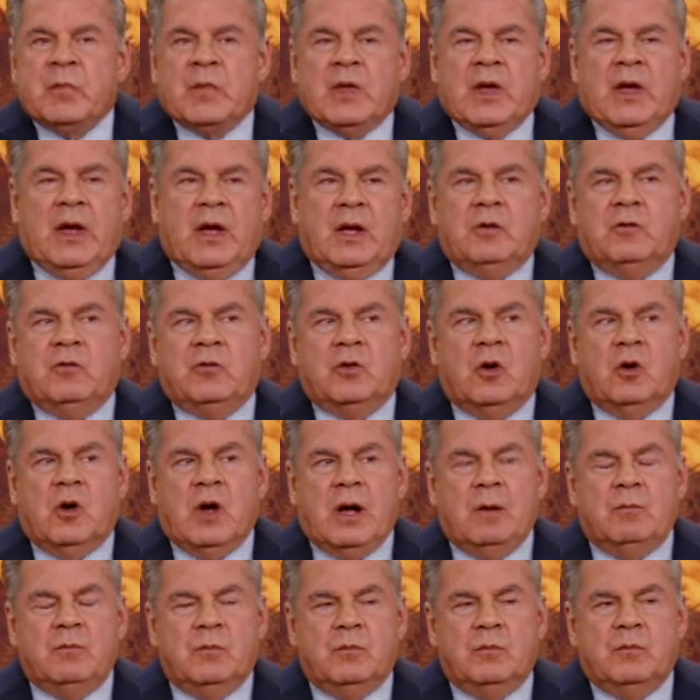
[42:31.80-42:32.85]
And so
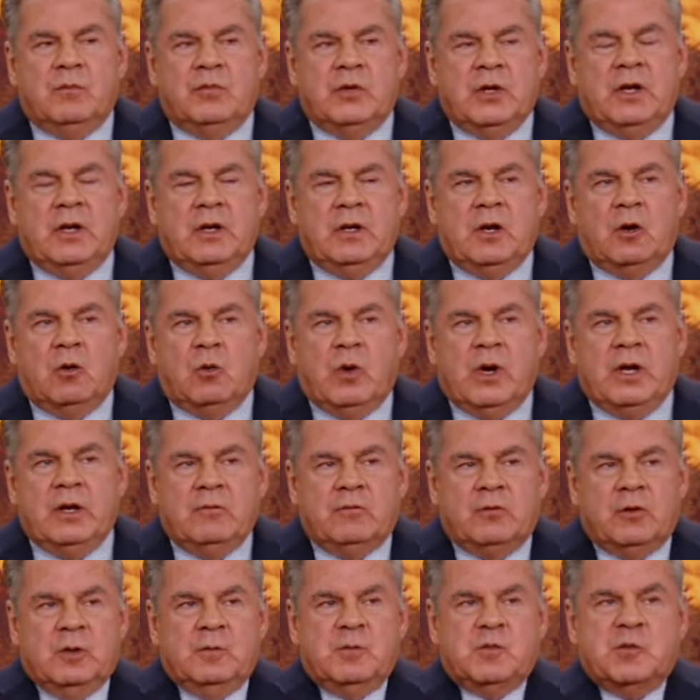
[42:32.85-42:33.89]
I'm sitting there waiting
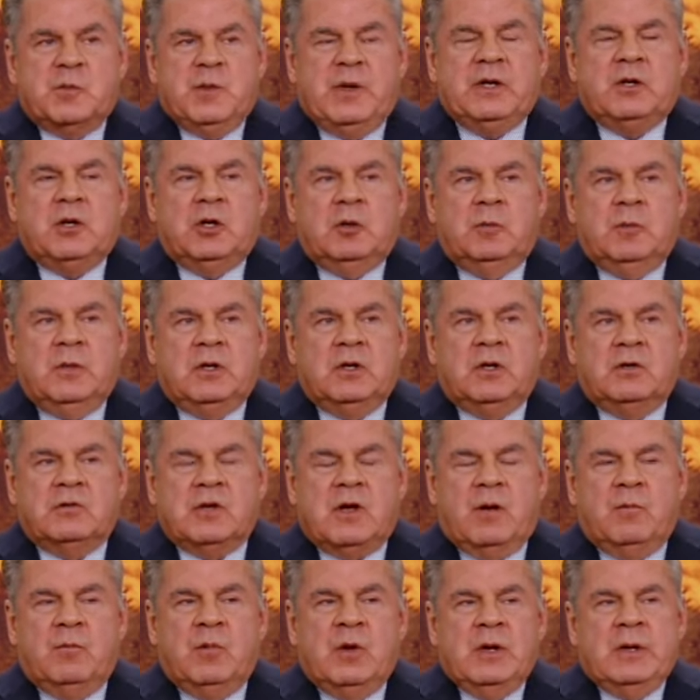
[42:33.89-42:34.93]
for him to speak to me because
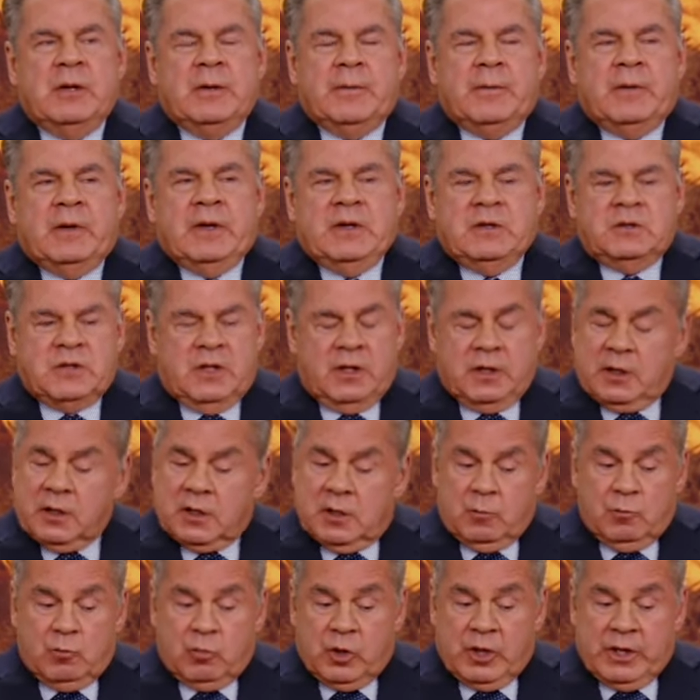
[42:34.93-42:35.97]
I've, he said to get
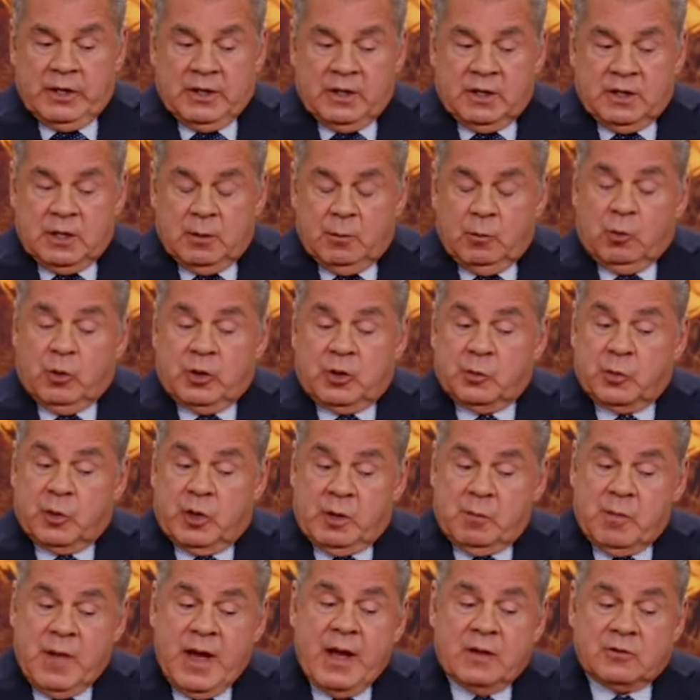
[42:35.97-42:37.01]
up and pray. He didn't tell me what to pray
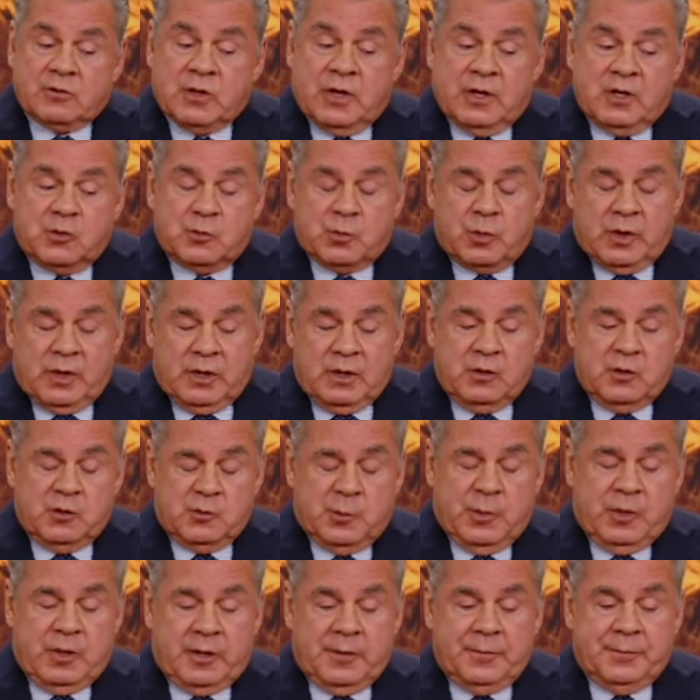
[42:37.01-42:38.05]
about, so I just prayed in the
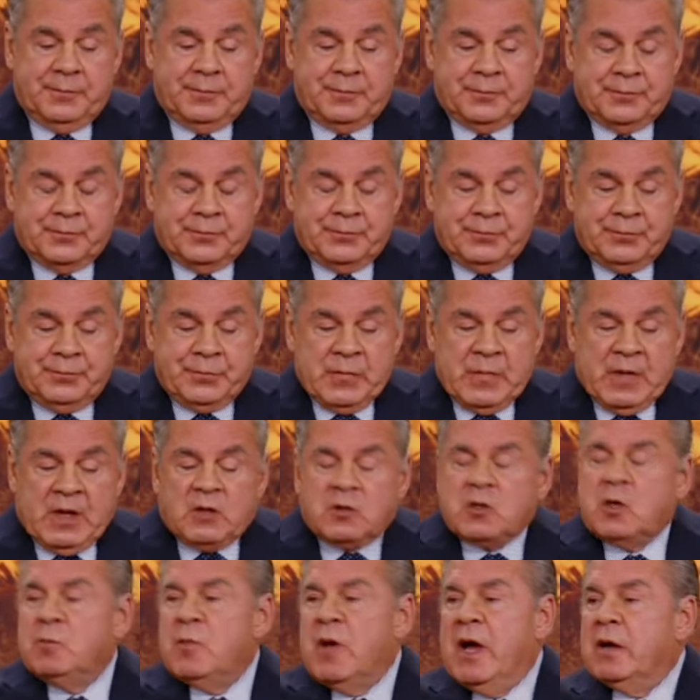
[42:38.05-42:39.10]
Spirit. He
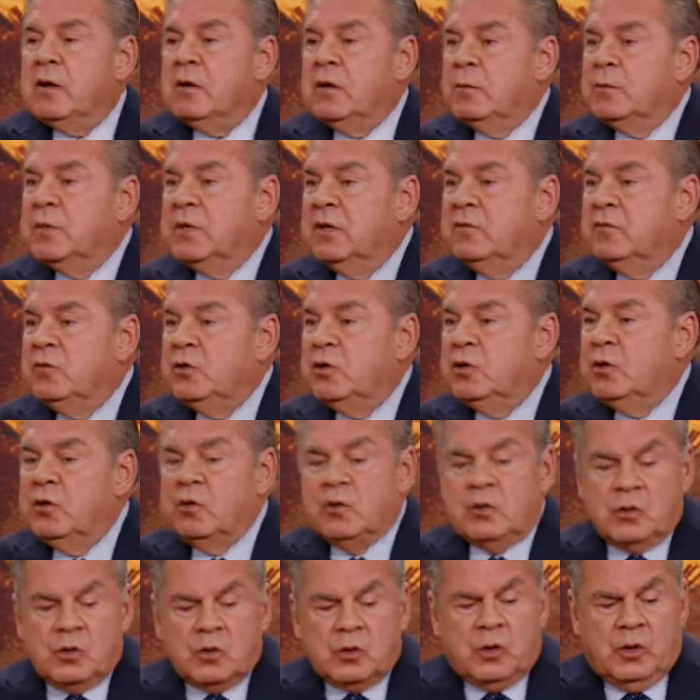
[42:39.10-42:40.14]
said, Michael, I'm giving you a
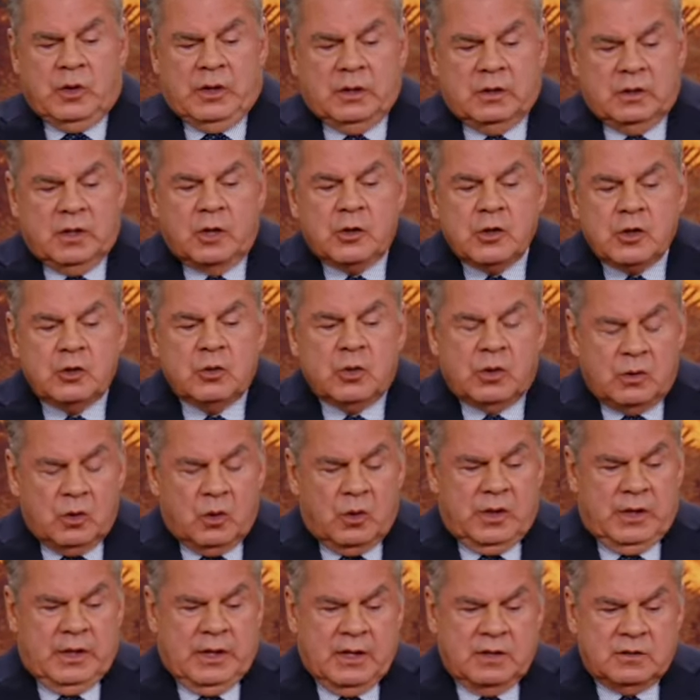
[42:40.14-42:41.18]
new anointing. A new
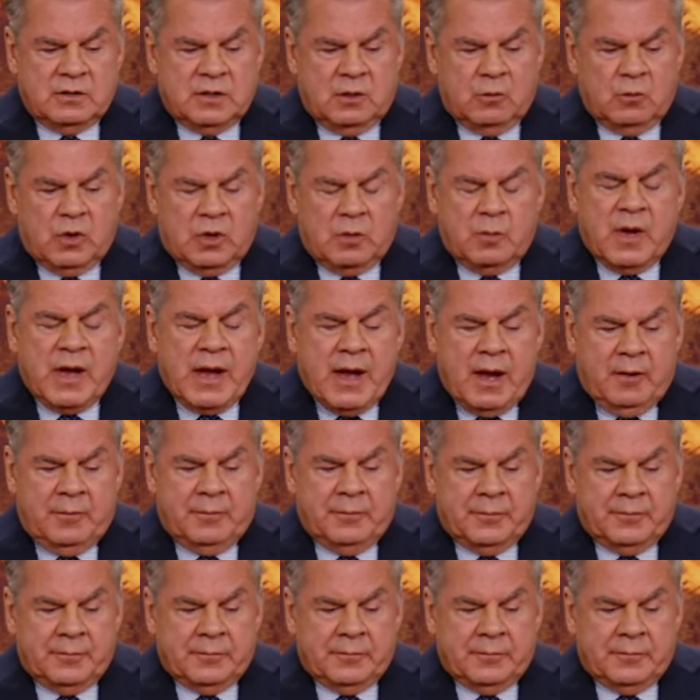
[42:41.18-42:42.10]
anointing. I said, what about?